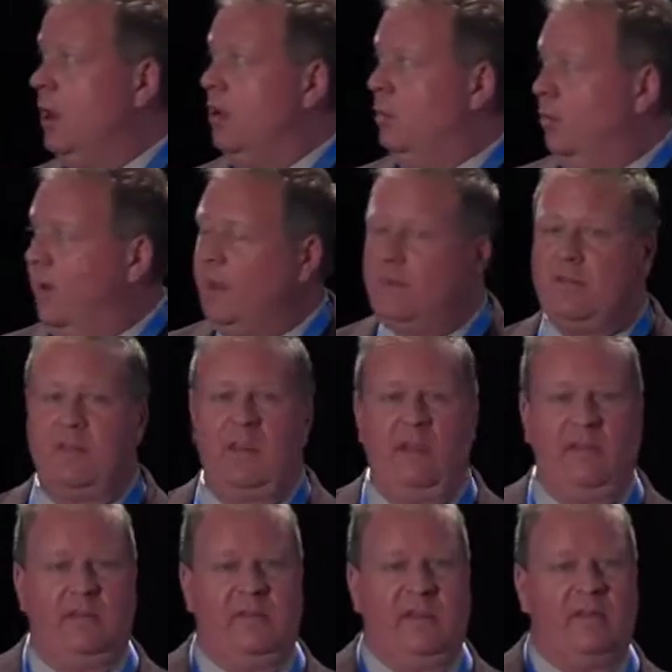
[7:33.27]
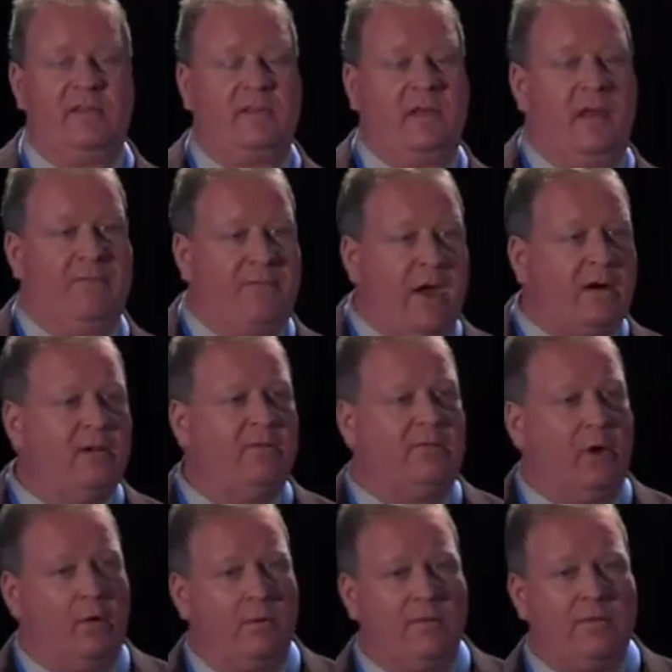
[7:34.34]
Risk is this effective
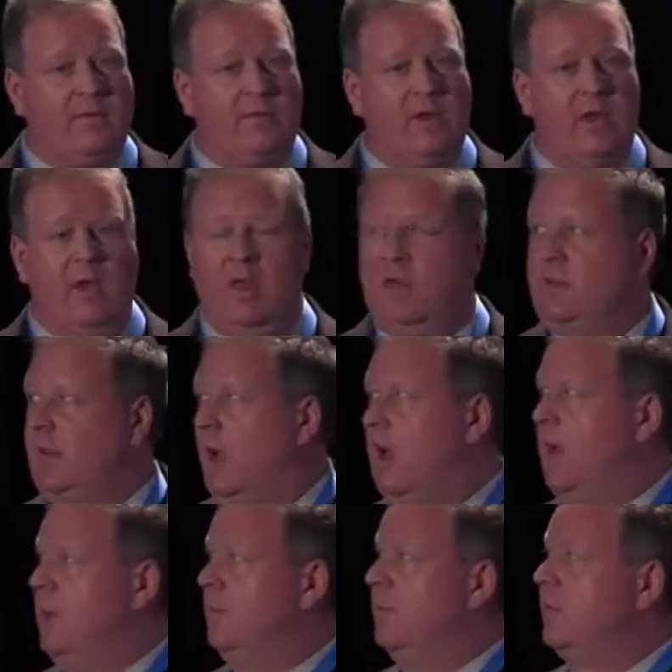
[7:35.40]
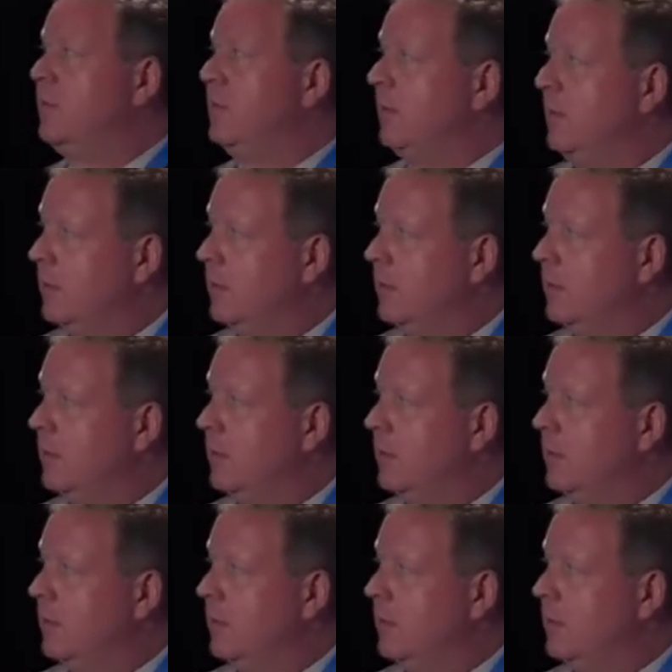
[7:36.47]
dose times